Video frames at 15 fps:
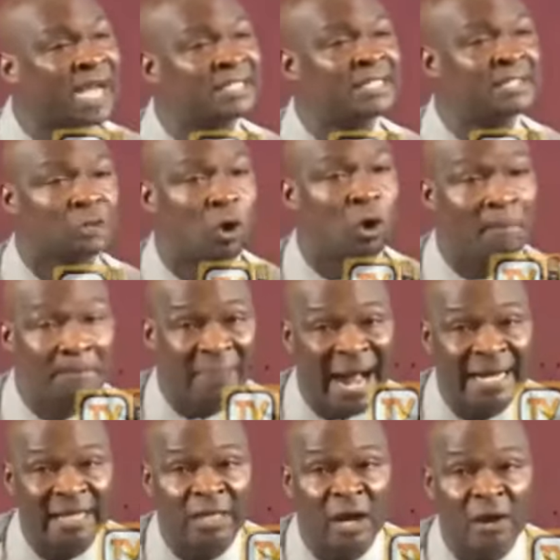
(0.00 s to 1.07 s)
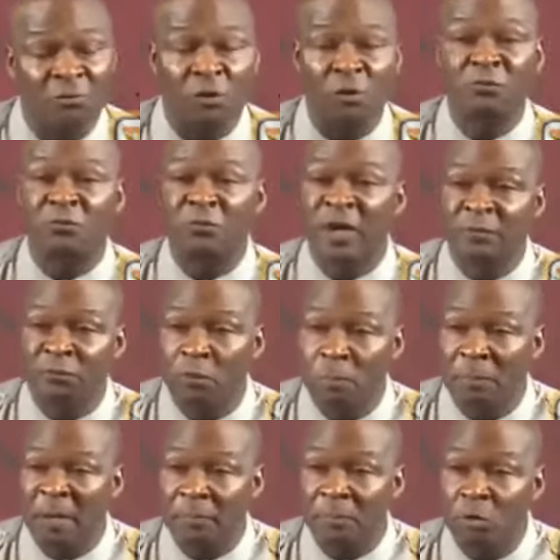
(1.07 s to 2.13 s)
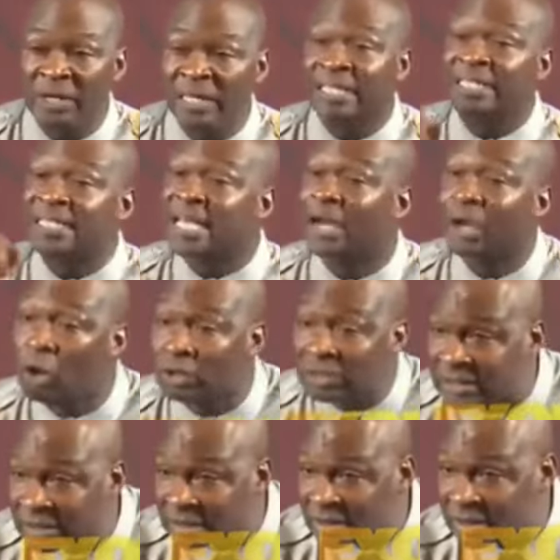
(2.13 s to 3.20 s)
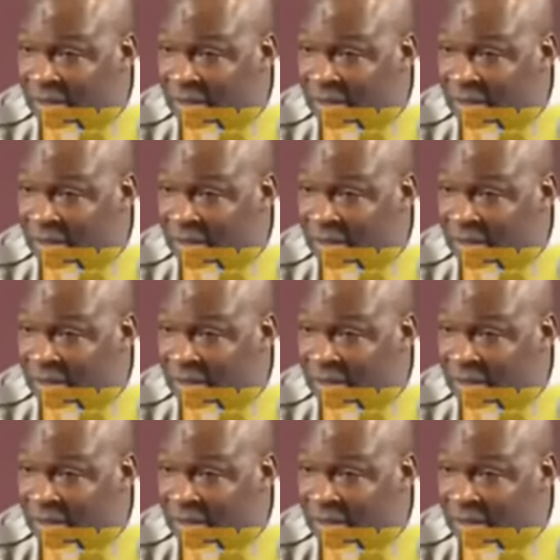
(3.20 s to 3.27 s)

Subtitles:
that is combined from faithful people, it is a lot.